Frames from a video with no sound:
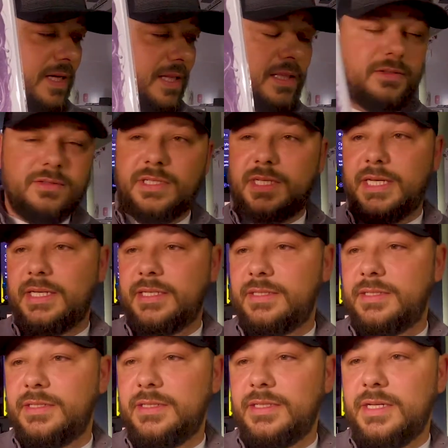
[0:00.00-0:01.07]
and those
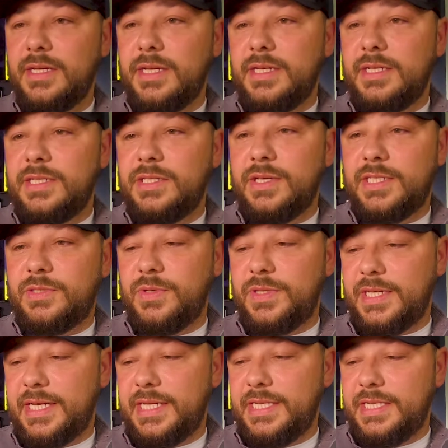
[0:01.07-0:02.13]
guys. So that's
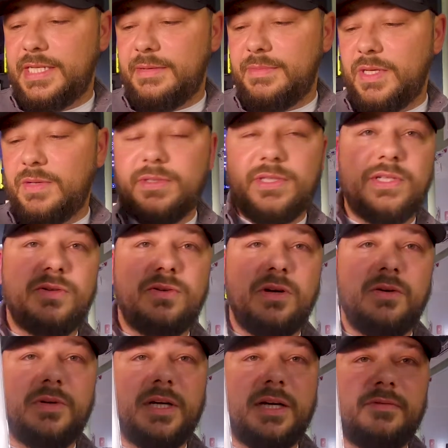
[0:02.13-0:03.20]
with IDW. It's a
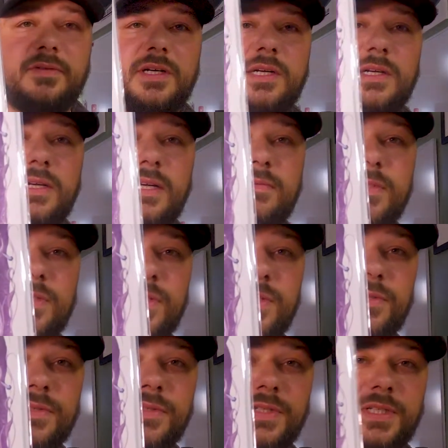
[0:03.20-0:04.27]
crow cover.
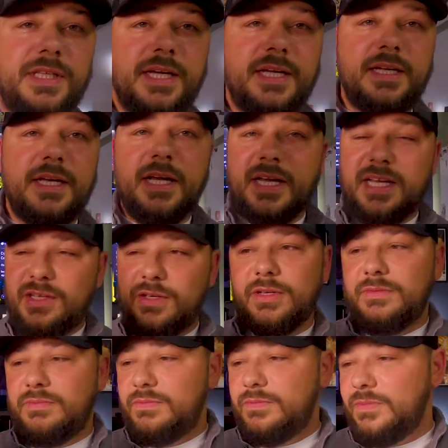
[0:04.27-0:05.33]
Obviously, you can see that.
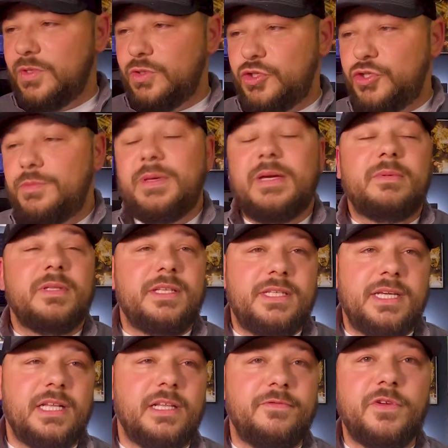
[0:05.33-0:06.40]
You should be able to
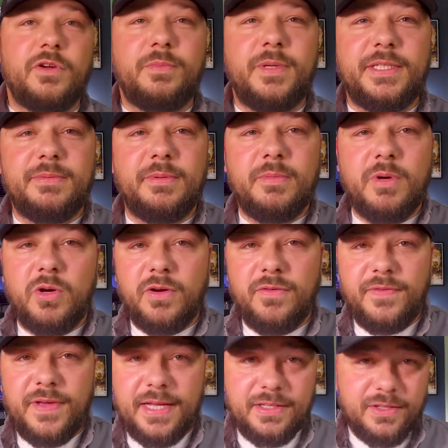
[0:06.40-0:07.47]
tell if you're a Peach Momoko
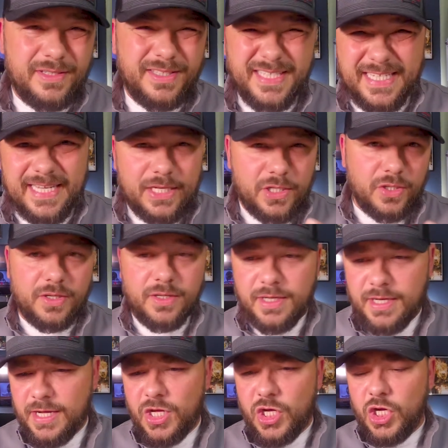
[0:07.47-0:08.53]
fan. You could see her
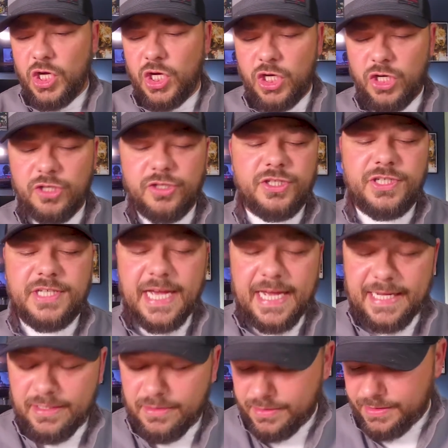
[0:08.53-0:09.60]

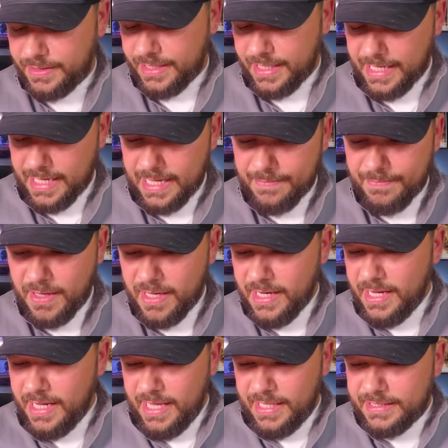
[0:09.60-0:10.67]
styles.
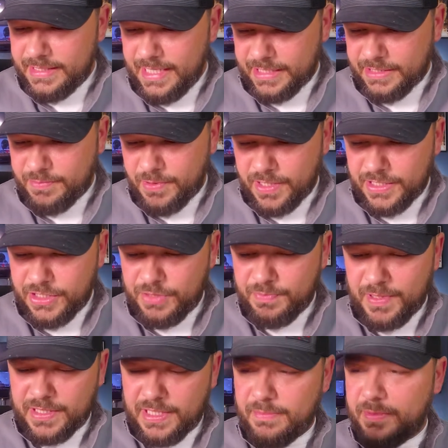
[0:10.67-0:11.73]
This next book I just
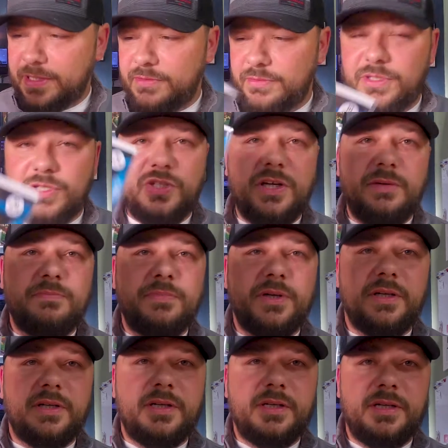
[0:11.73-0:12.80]
picked up because it was a cheap
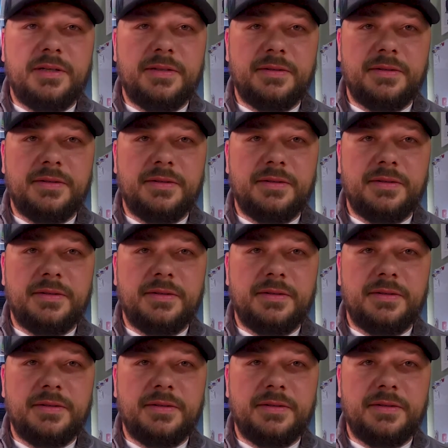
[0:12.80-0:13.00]
book.